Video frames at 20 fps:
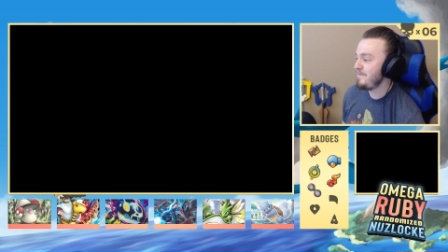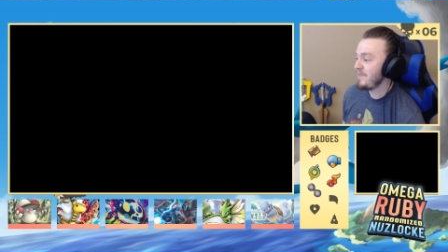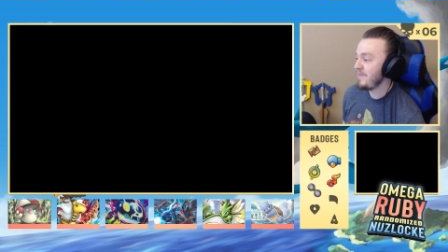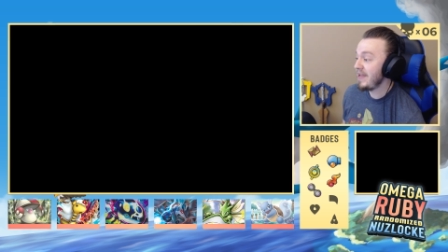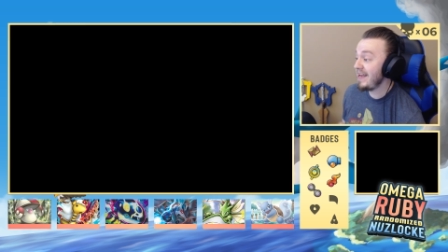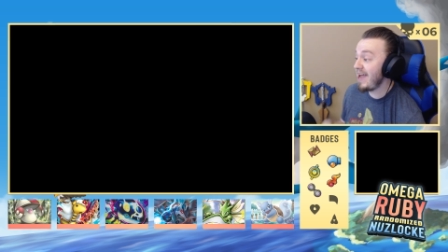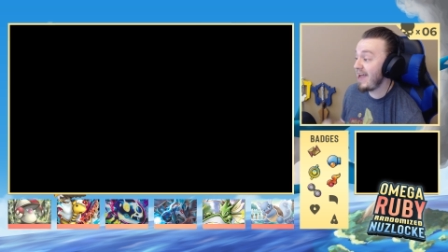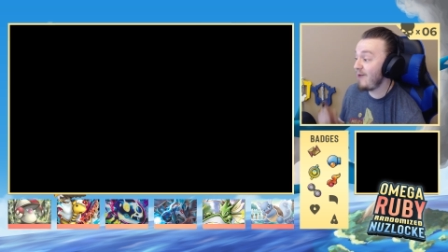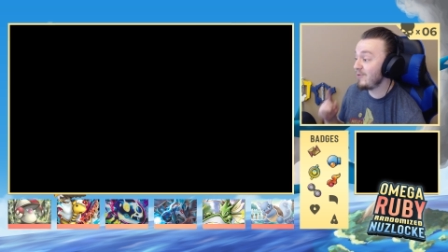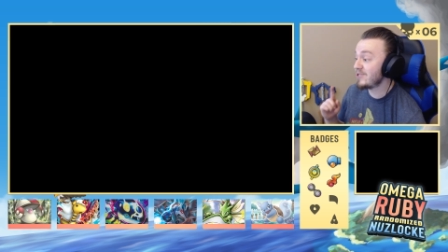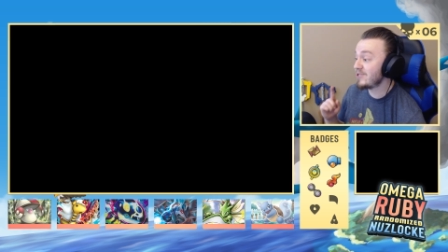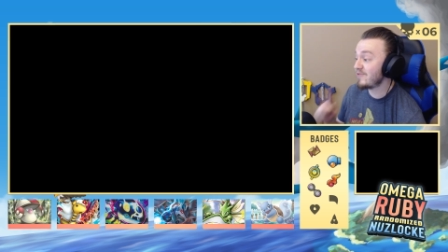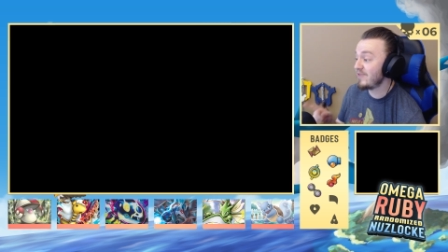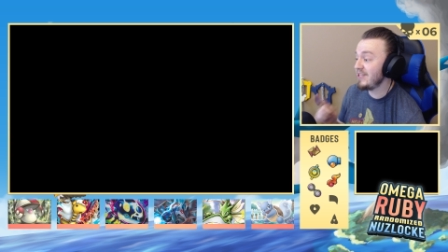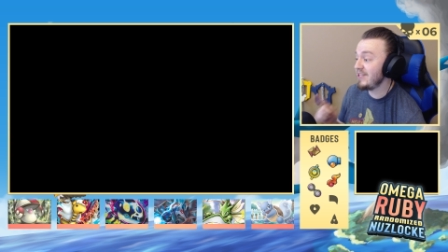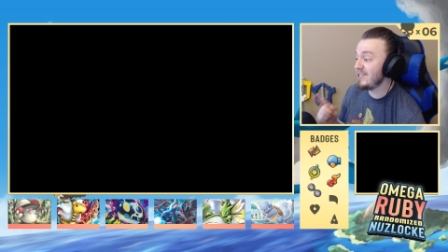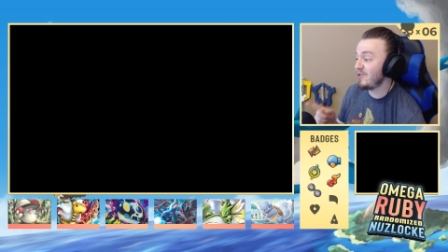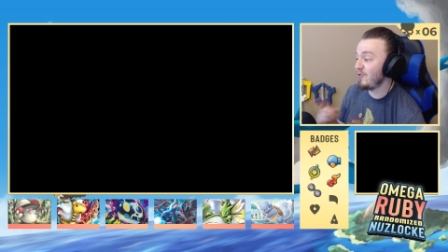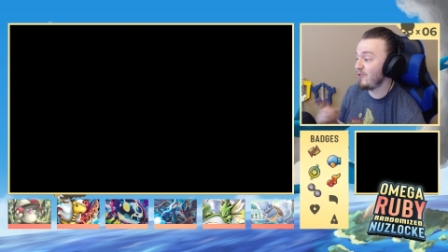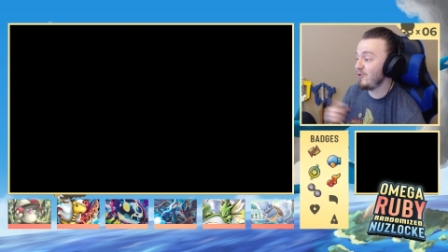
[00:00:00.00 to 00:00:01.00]
Now, what's
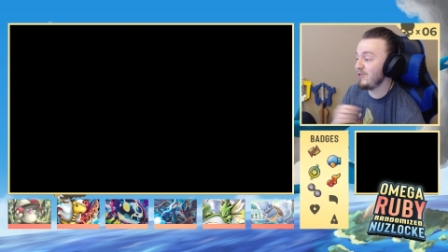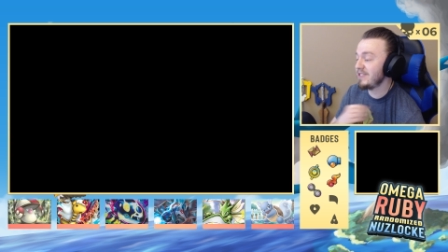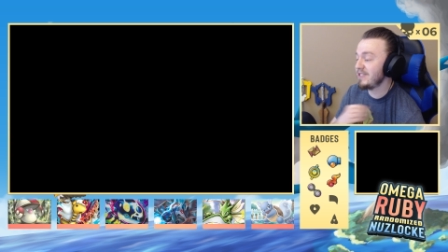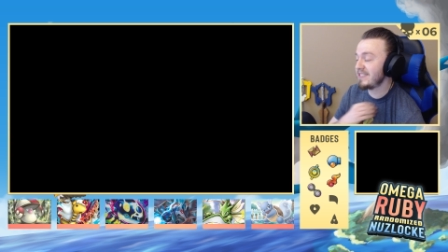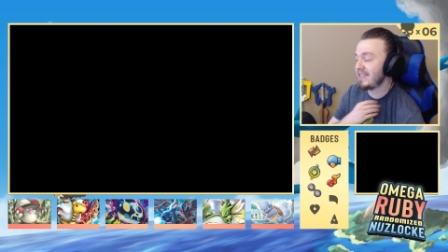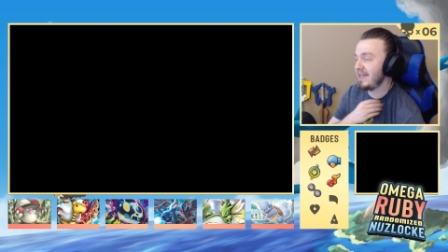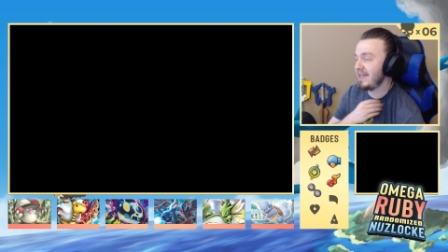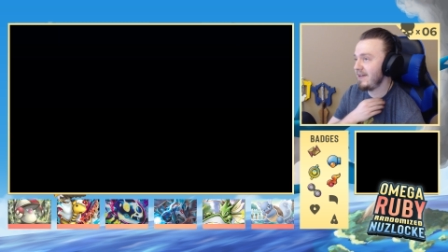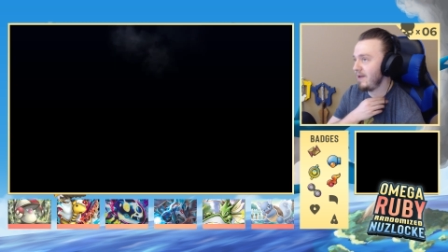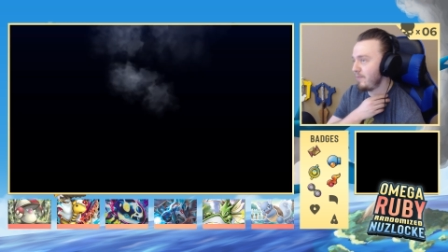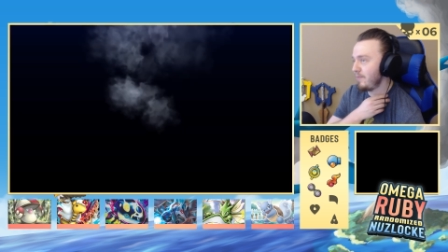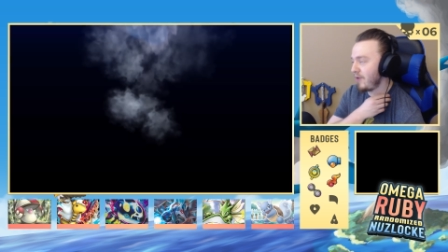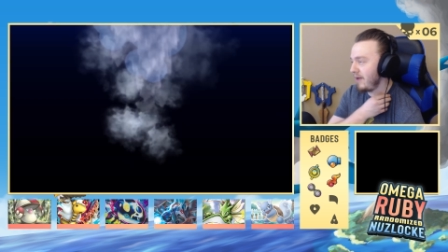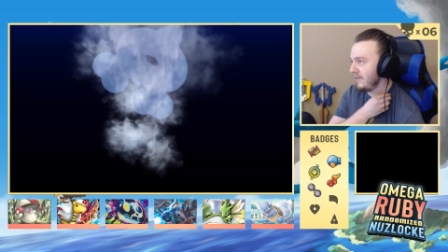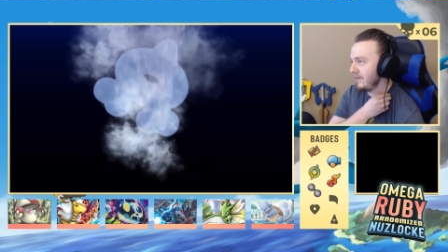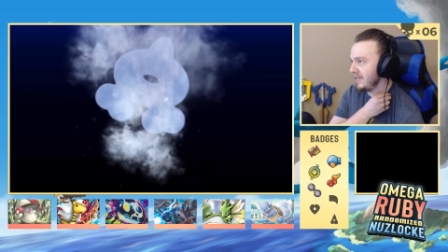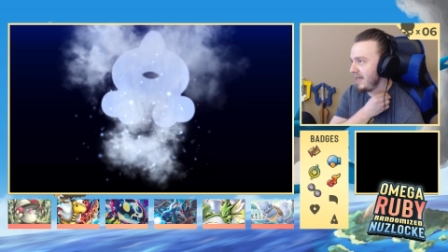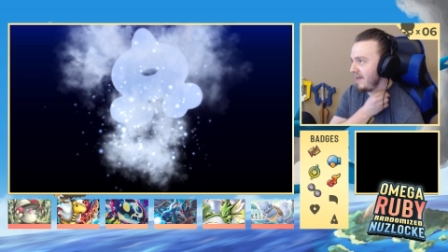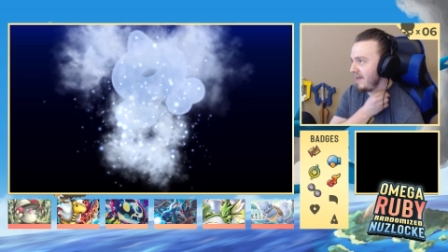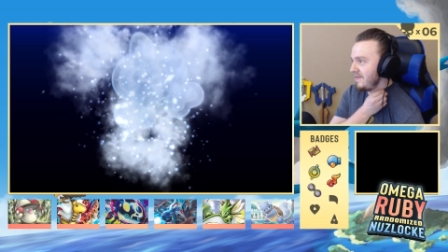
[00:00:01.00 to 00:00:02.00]
really cool is that,
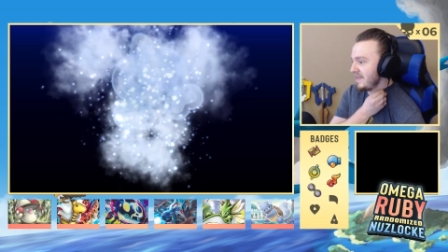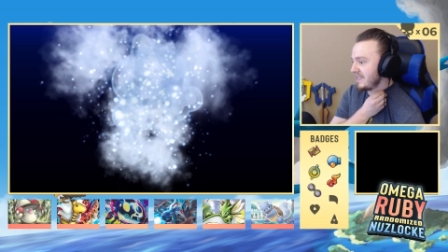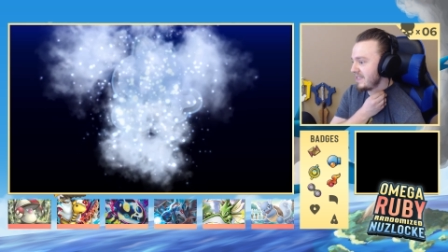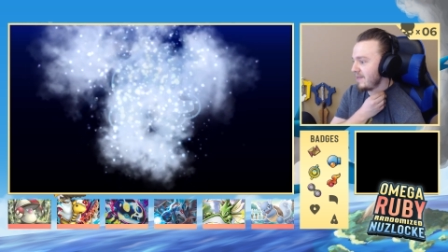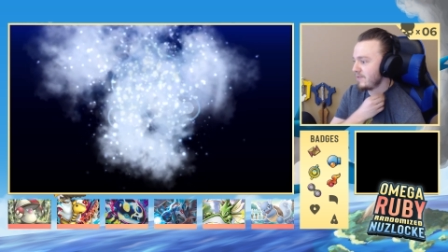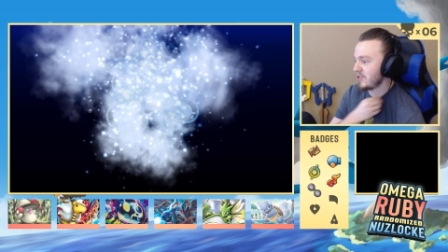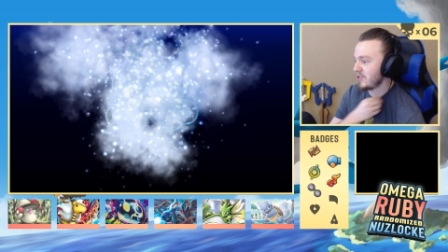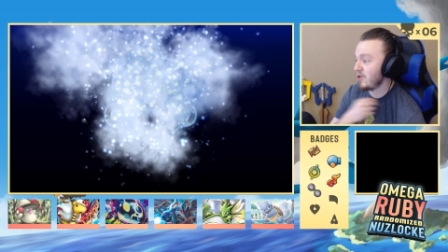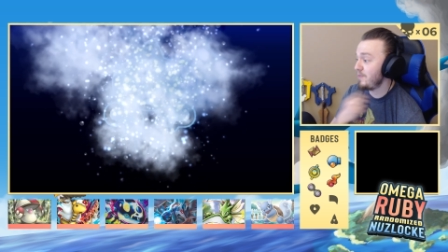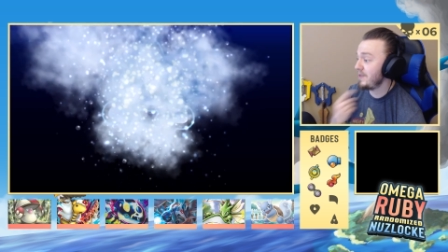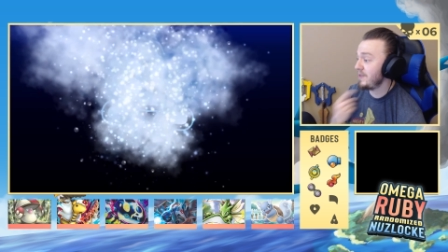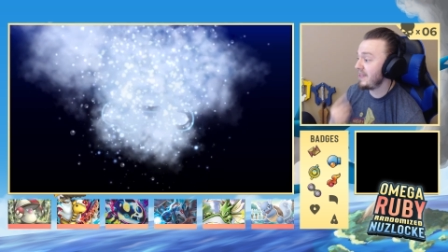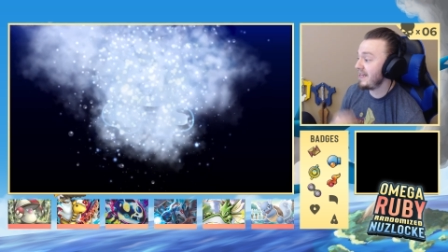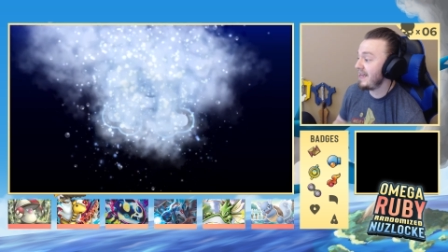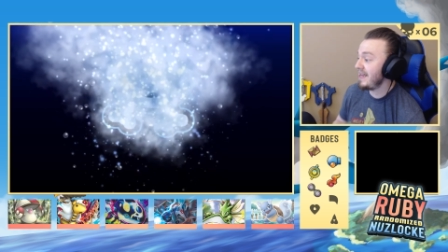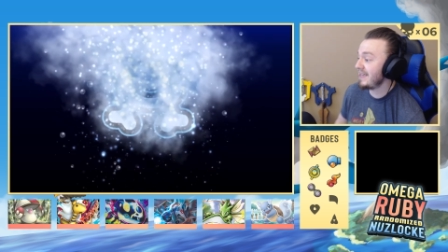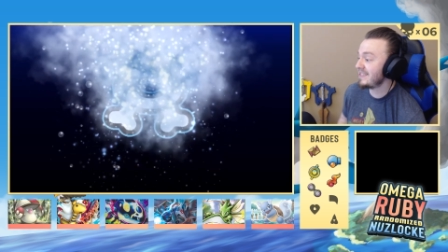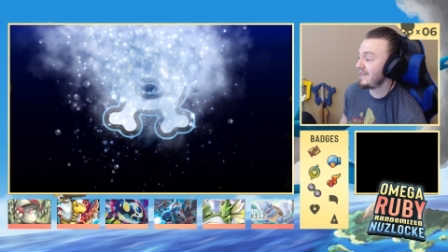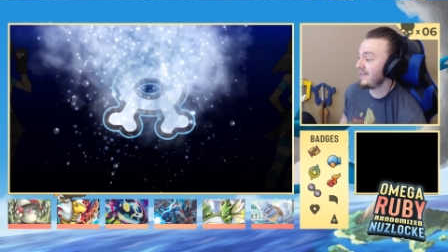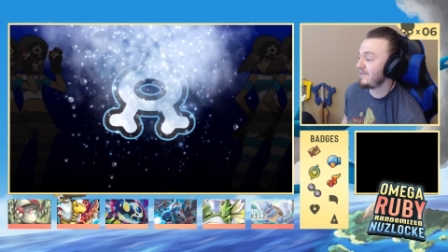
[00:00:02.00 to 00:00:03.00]
probably not in this episode, but in the
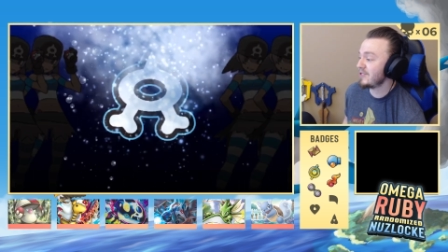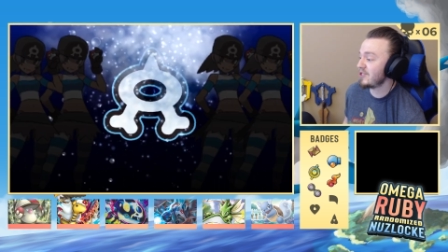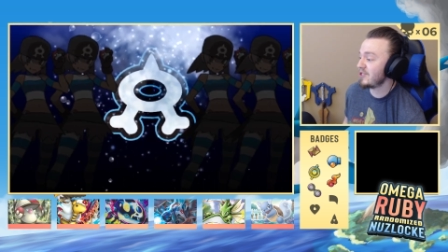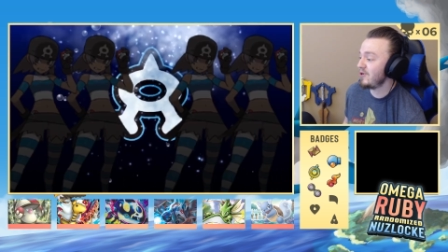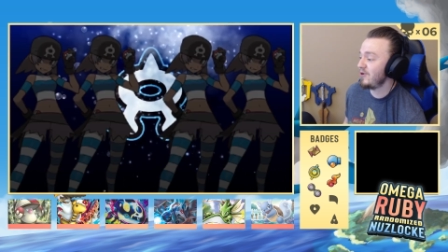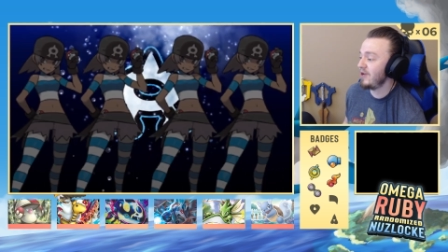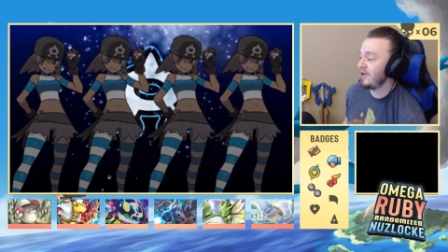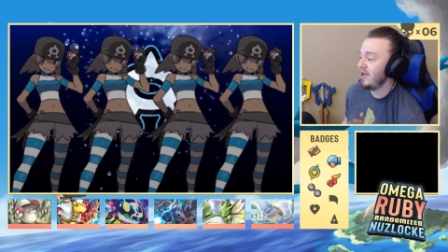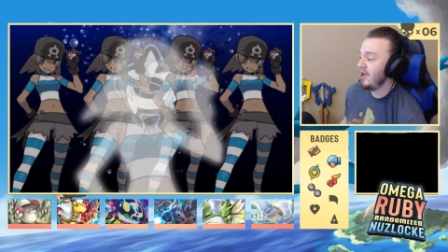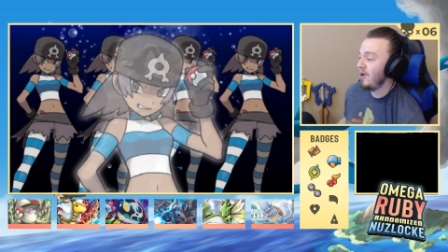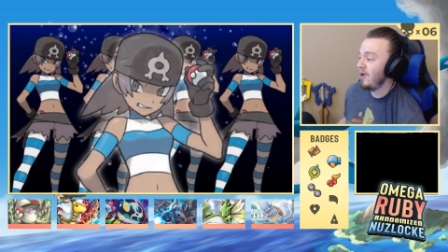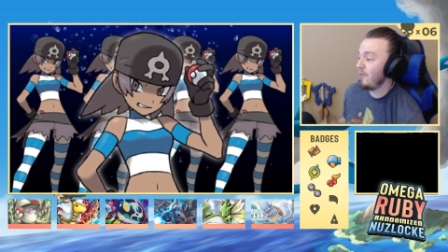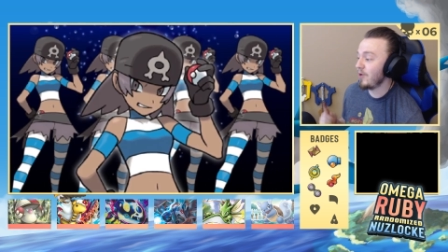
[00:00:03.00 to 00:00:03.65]
next episode,